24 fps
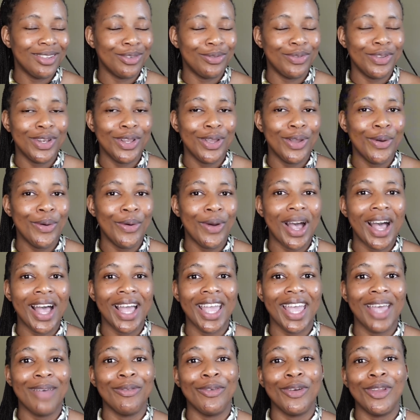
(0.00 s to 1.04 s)
video, I
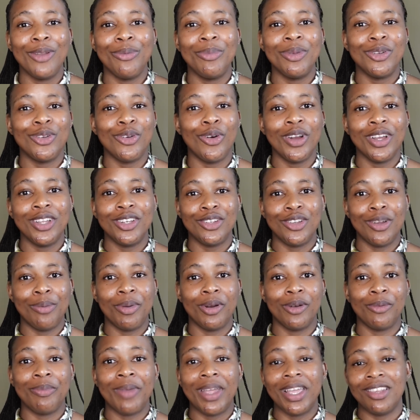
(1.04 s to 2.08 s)
am going to be talking to you
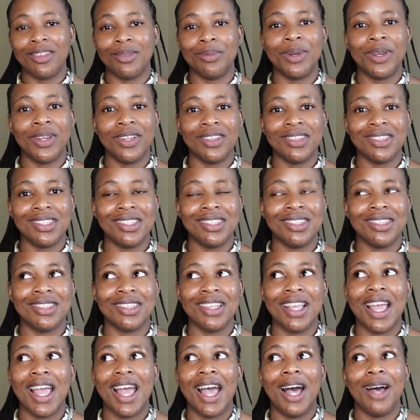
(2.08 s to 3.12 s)
about my
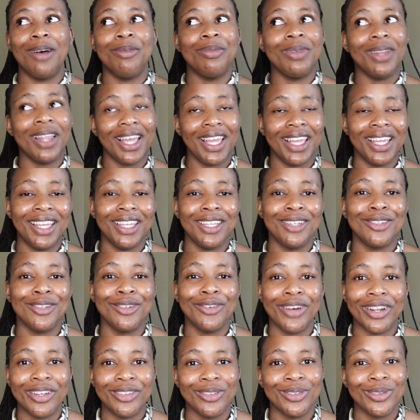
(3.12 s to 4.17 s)
experiences applying into
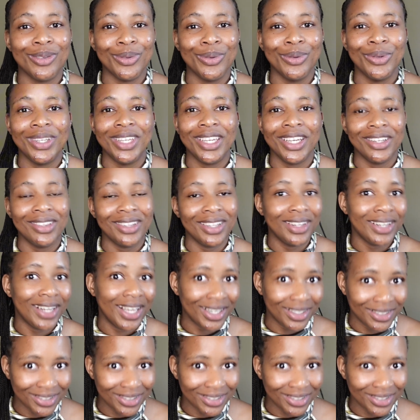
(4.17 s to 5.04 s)
graduate school here in the United